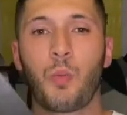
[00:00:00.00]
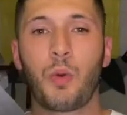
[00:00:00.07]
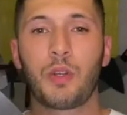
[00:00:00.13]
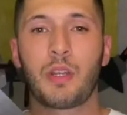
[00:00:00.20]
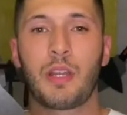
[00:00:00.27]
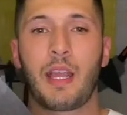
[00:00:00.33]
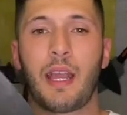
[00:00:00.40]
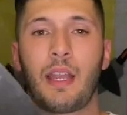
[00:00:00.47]

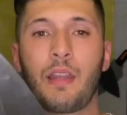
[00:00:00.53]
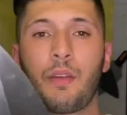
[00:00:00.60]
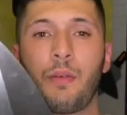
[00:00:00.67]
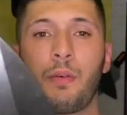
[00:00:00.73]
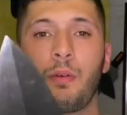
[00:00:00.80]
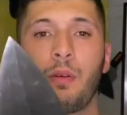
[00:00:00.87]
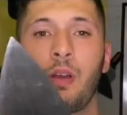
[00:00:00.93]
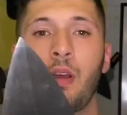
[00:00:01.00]
wooden
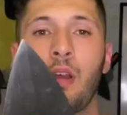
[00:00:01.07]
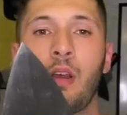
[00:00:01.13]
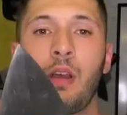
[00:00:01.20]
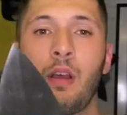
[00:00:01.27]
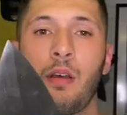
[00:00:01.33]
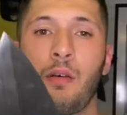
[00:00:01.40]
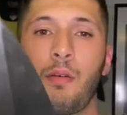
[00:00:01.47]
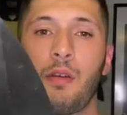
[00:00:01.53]
handle.
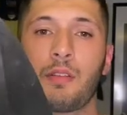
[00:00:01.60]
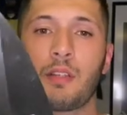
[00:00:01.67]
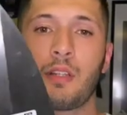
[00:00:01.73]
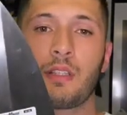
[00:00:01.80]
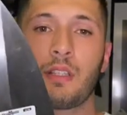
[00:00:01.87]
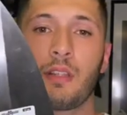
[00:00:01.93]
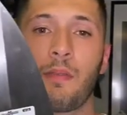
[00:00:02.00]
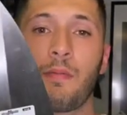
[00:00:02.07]
So
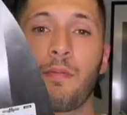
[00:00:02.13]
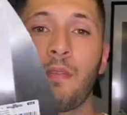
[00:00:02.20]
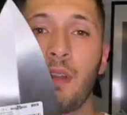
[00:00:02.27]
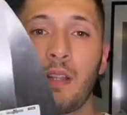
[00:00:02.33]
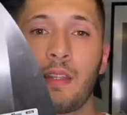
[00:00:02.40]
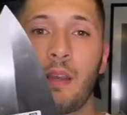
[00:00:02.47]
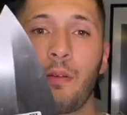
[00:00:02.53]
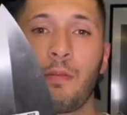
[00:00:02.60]
this is a
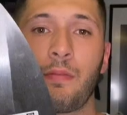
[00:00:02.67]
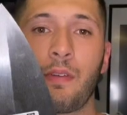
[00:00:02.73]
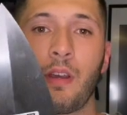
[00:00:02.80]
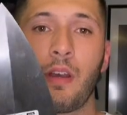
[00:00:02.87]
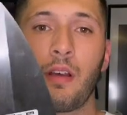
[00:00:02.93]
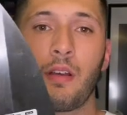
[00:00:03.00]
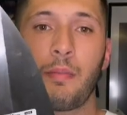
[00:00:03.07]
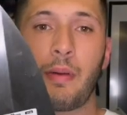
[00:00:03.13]

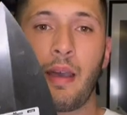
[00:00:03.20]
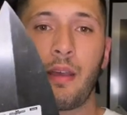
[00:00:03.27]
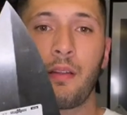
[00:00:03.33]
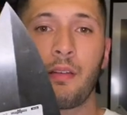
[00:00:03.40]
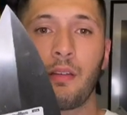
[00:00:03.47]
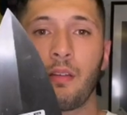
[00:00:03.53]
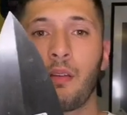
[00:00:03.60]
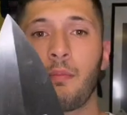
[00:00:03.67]
Philadelphia
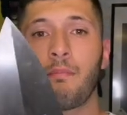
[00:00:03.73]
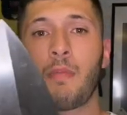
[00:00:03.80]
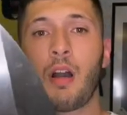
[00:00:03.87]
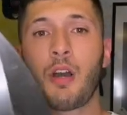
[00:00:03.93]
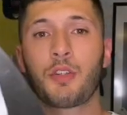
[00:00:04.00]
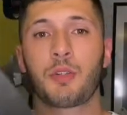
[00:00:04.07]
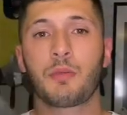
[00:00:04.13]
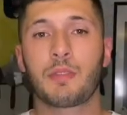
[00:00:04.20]
pattern,
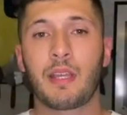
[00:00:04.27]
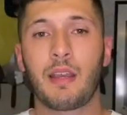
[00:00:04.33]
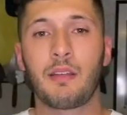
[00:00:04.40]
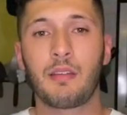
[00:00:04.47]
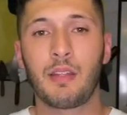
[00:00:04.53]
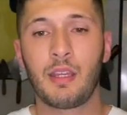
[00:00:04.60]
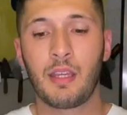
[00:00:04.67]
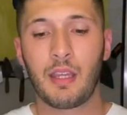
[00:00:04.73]
Marshalltown,
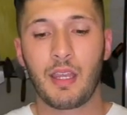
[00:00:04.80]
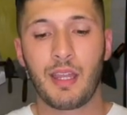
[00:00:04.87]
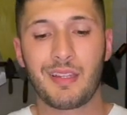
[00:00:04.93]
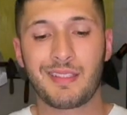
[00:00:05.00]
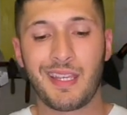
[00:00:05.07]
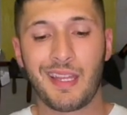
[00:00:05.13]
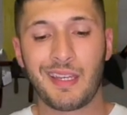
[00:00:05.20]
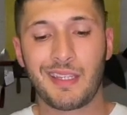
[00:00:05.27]
in
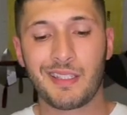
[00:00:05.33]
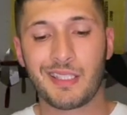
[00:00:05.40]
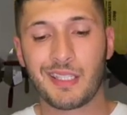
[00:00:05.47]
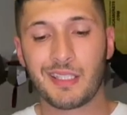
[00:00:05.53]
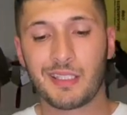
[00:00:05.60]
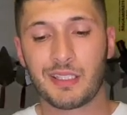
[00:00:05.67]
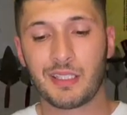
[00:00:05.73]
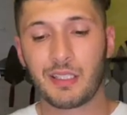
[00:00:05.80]
10
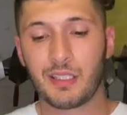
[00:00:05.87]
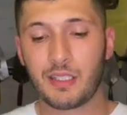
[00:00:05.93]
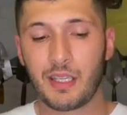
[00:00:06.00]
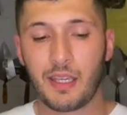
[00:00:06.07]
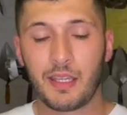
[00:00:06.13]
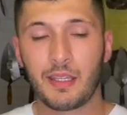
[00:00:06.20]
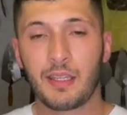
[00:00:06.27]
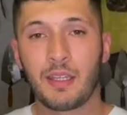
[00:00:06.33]
inches,
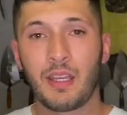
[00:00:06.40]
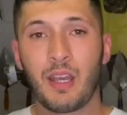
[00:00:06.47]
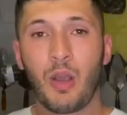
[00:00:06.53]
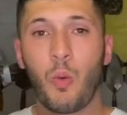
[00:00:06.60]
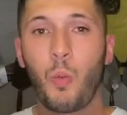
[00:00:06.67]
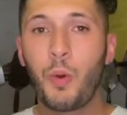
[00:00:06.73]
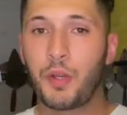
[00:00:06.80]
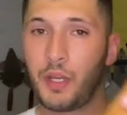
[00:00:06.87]
yeah,
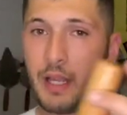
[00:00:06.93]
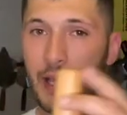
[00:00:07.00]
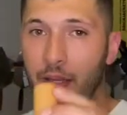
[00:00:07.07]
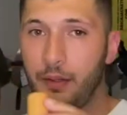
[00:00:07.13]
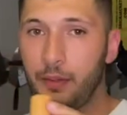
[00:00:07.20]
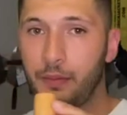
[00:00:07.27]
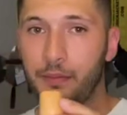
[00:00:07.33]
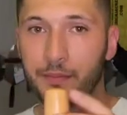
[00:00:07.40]
wooden
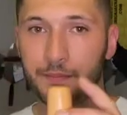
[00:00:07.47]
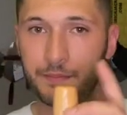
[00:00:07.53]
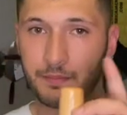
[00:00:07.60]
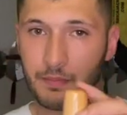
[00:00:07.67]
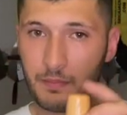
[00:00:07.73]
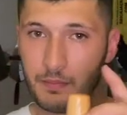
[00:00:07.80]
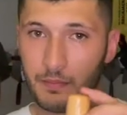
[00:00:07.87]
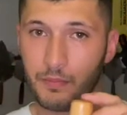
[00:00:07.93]
handle,
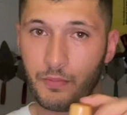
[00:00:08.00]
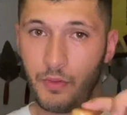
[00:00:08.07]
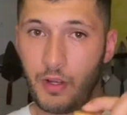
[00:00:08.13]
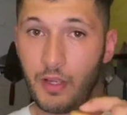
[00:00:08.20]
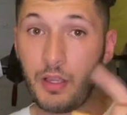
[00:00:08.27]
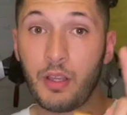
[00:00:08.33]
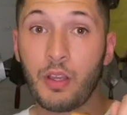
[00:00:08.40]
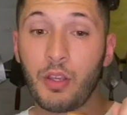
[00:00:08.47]

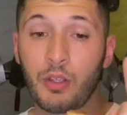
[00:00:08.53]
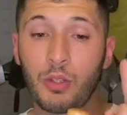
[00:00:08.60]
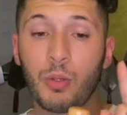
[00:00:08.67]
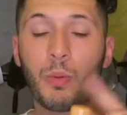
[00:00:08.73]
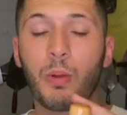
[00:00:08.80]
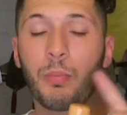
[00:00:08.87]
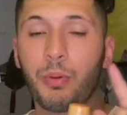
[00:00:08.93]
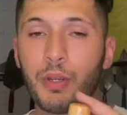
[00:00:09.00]
right? You
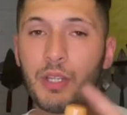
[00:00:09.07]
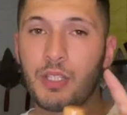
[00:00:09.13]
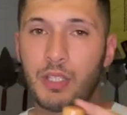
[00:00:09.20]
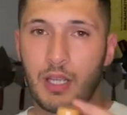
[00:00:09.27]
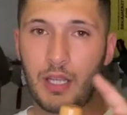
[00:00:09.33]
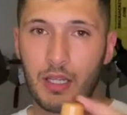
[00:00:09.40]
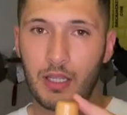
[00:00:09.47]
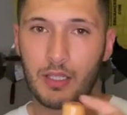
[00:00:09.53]
will
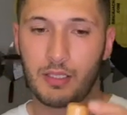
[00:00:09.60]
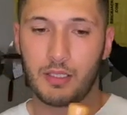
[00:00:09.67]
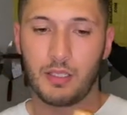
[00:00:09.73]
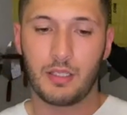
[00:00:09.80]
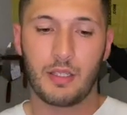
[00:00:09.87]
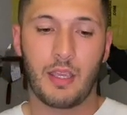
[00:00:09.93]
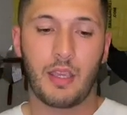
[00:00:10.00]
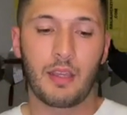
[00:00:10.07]
appreciate this,
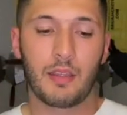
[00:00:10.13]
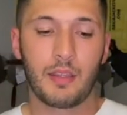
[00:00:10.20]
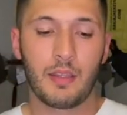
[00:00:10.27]
yeah.